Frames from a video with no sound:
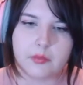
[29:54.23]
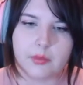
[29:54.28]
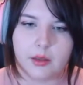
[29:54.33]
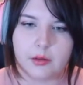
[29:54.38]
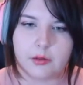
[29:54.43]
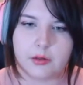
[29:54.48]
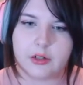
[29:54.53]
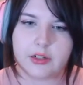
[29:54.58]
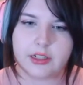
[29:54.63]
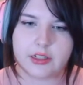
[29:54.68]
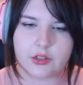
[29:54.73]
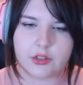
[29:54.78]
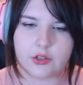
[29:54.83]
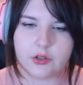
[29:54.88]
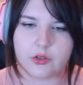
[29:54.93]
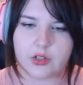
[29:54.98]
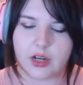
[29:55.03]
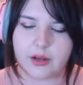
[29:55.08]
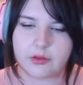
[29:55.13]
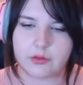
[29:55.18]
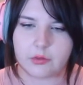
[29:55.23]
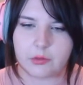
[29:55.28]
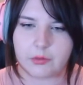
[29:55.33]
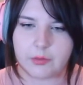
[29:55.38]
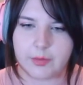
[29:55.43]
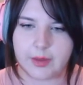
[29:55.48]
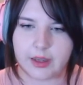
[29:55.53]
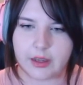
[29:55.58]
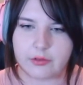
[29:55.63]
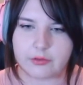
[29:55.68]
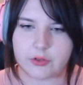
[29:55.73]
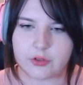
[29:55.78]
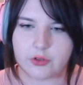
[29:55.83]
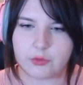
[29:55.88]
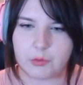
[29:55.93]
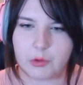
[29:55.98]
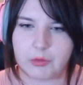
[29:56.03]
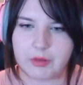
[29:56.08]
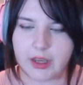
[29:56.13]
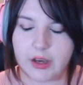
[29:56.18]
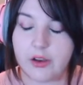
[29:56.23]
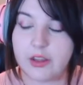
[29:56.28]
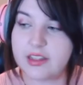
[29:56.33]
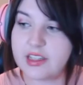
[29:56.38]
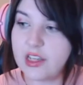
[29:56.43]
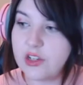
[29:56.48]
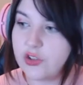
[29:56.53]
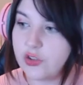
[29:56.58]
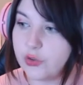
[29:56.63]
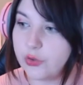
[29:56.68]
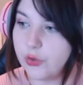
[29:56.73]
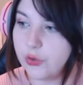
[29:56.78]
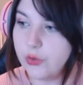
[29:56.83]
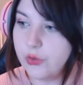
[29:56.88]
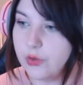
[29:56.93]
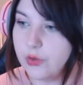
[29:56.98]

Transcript: I it's two times, one than night evolution, without. Is that true?